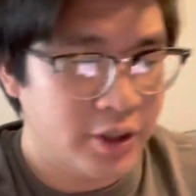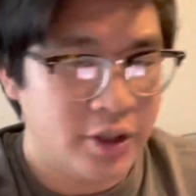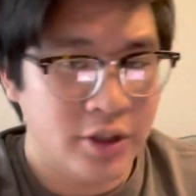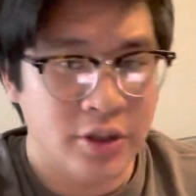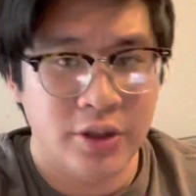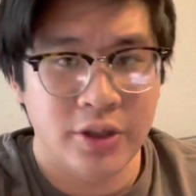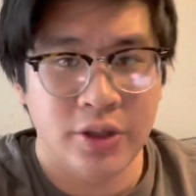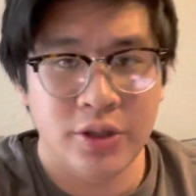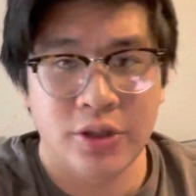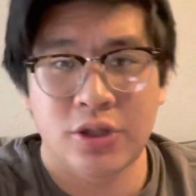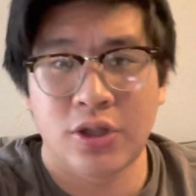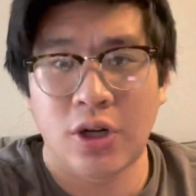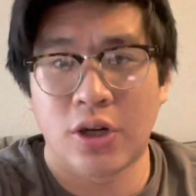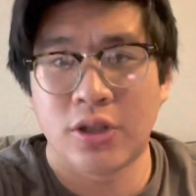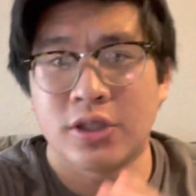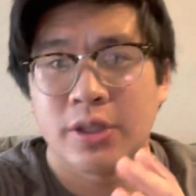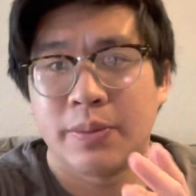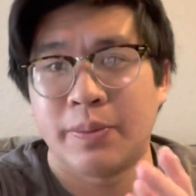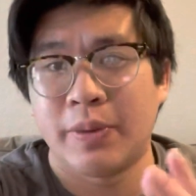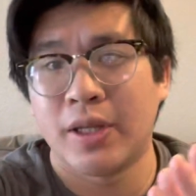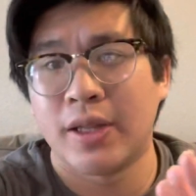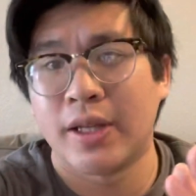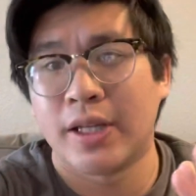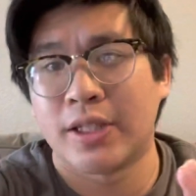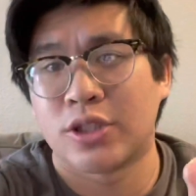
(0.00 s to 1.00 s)
you start to
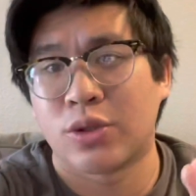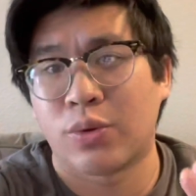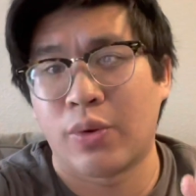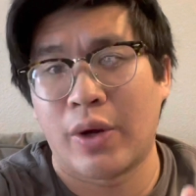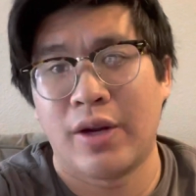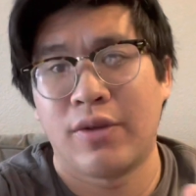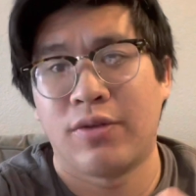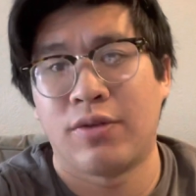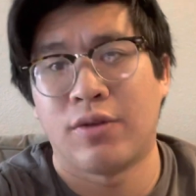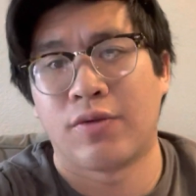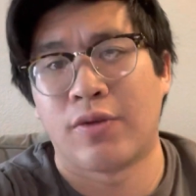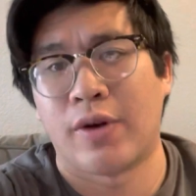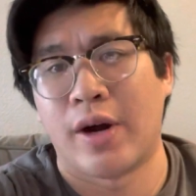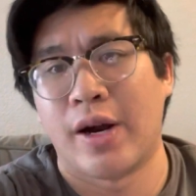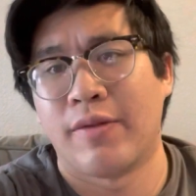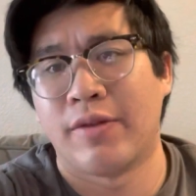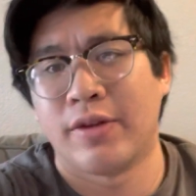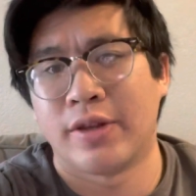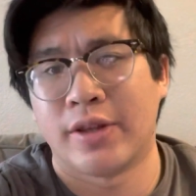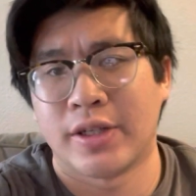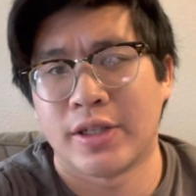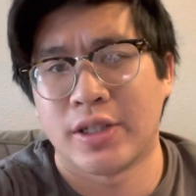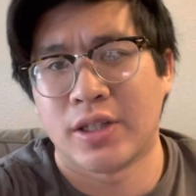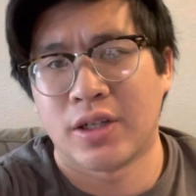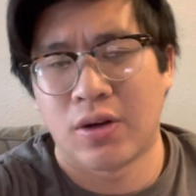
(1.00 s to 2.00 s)
be less grateful for
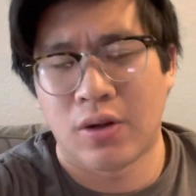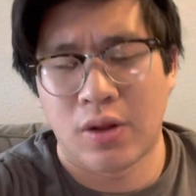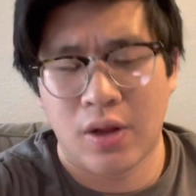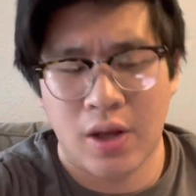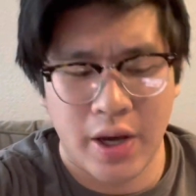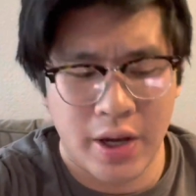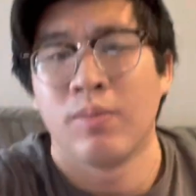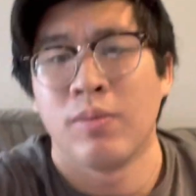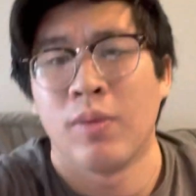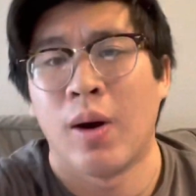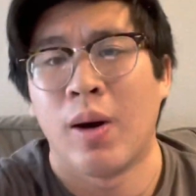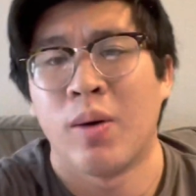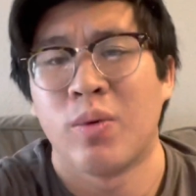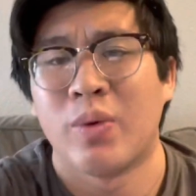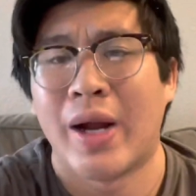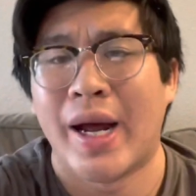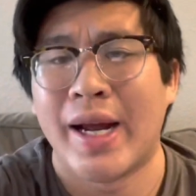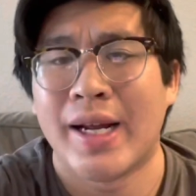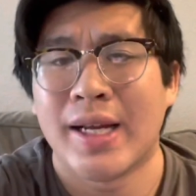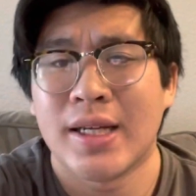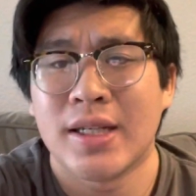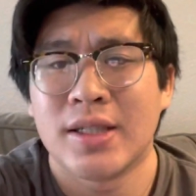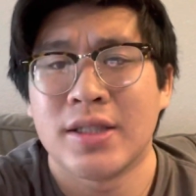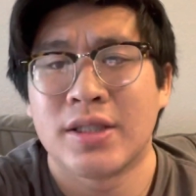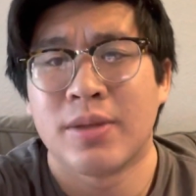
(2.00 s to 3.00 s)
everything in your life. When I
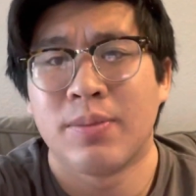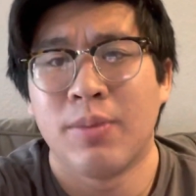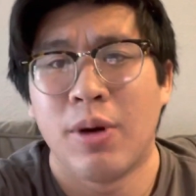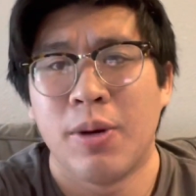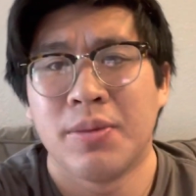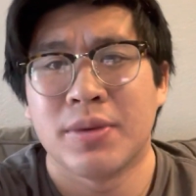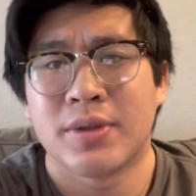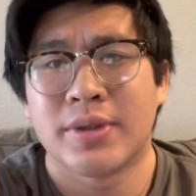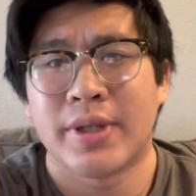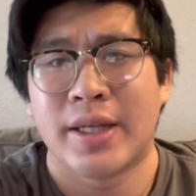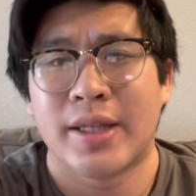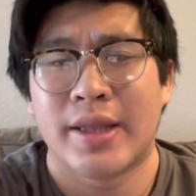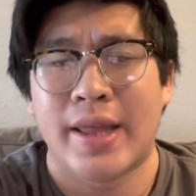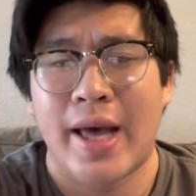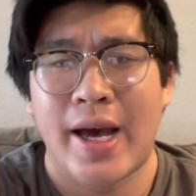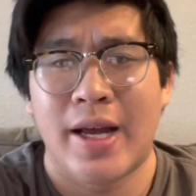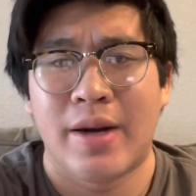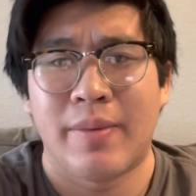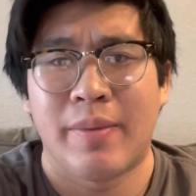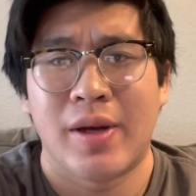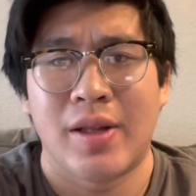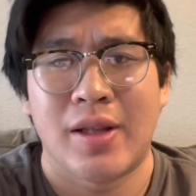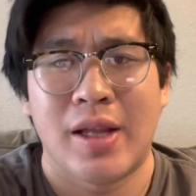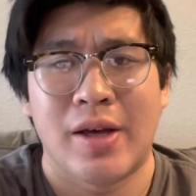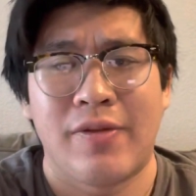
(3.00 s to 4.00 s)
get into moments like that in
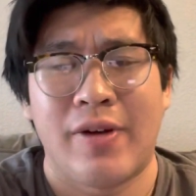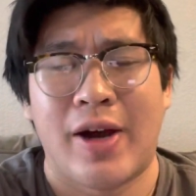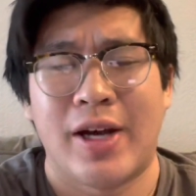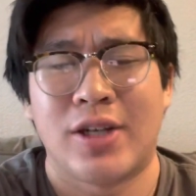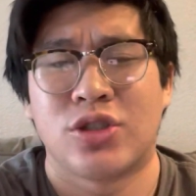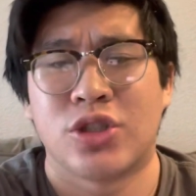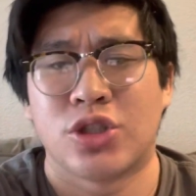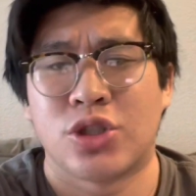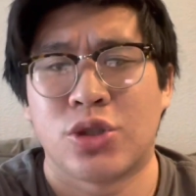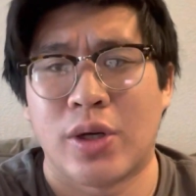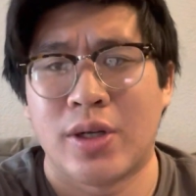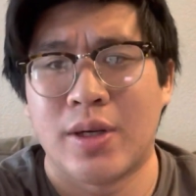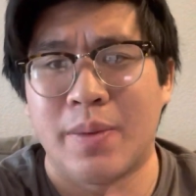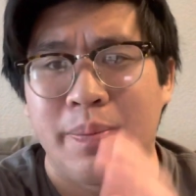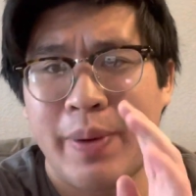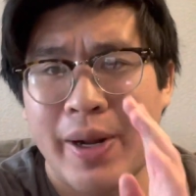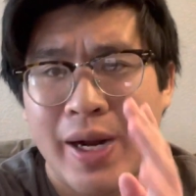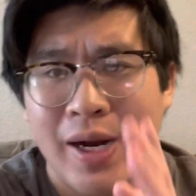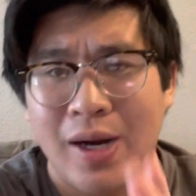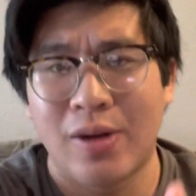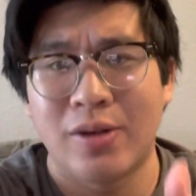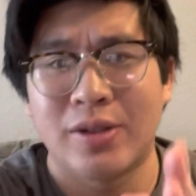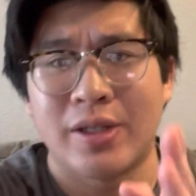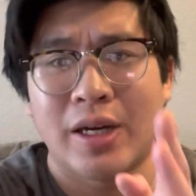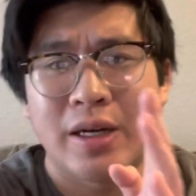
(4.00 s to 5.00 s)
my life, I just try to
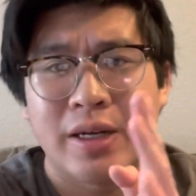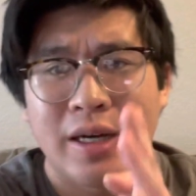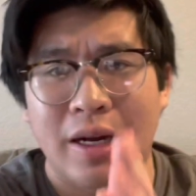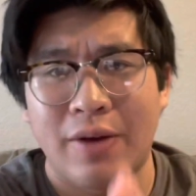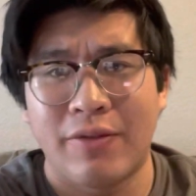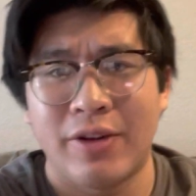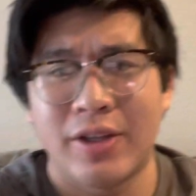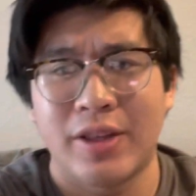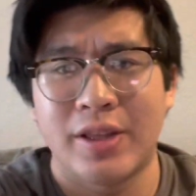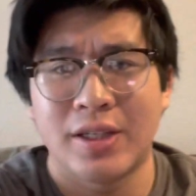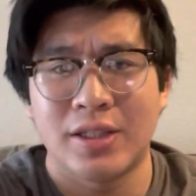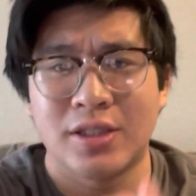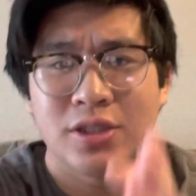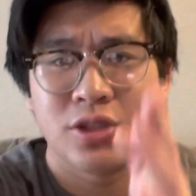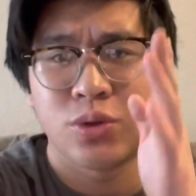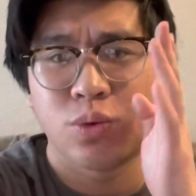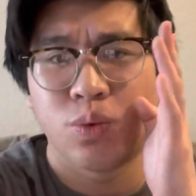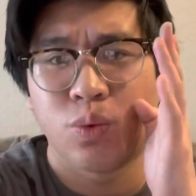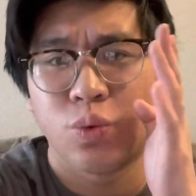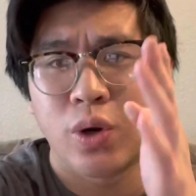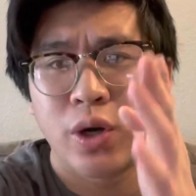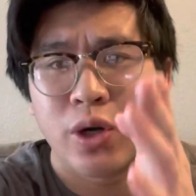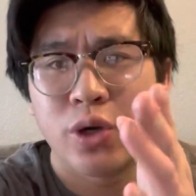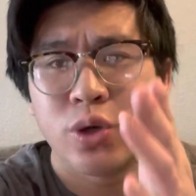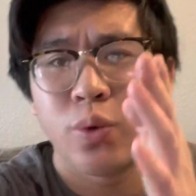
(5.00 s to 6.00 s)
pare down everything to
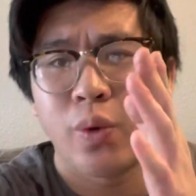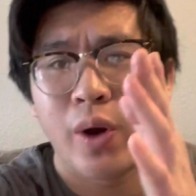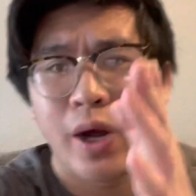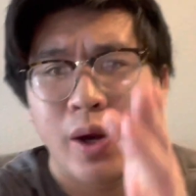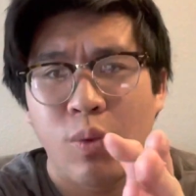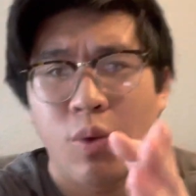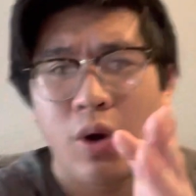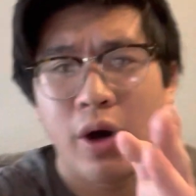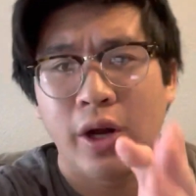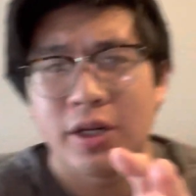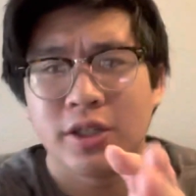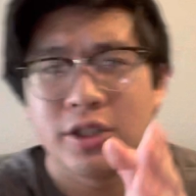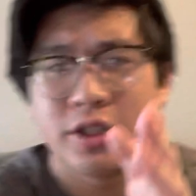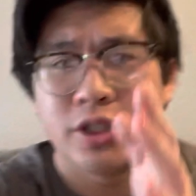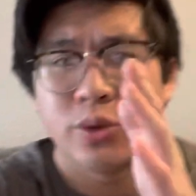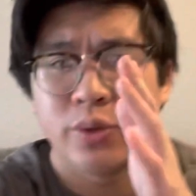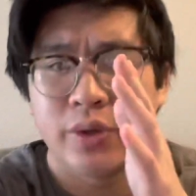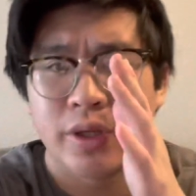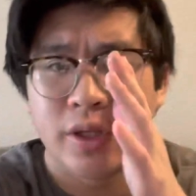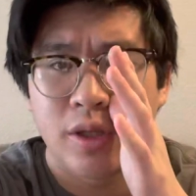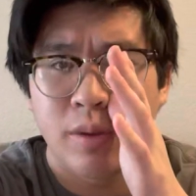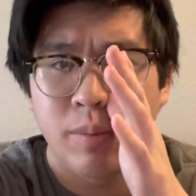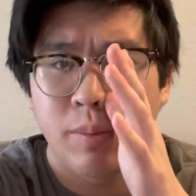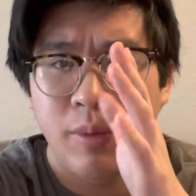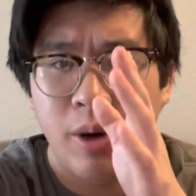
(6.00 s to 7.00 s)
what do I want to do
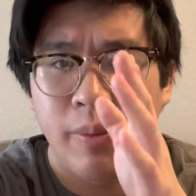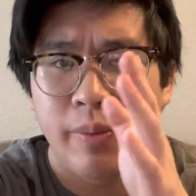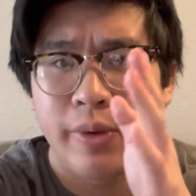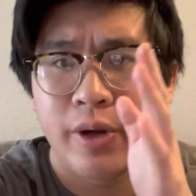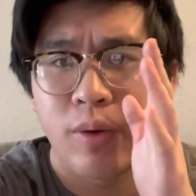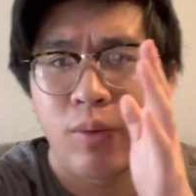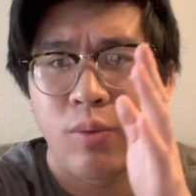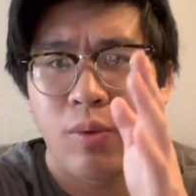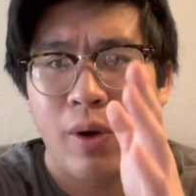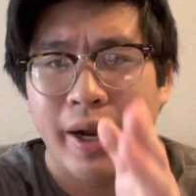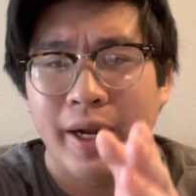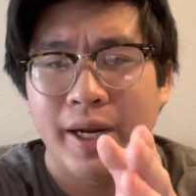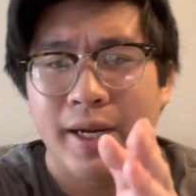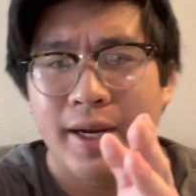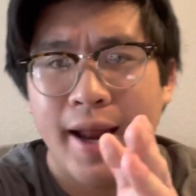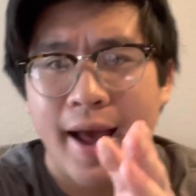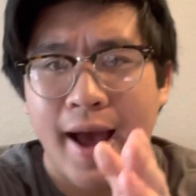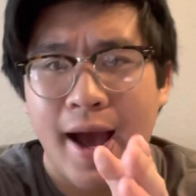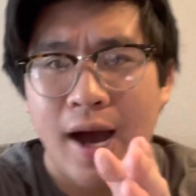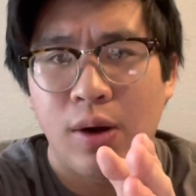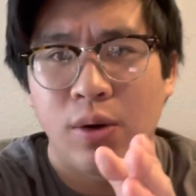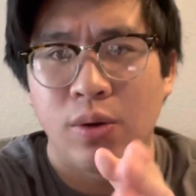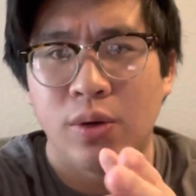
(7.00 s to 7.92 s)
in the moment right now.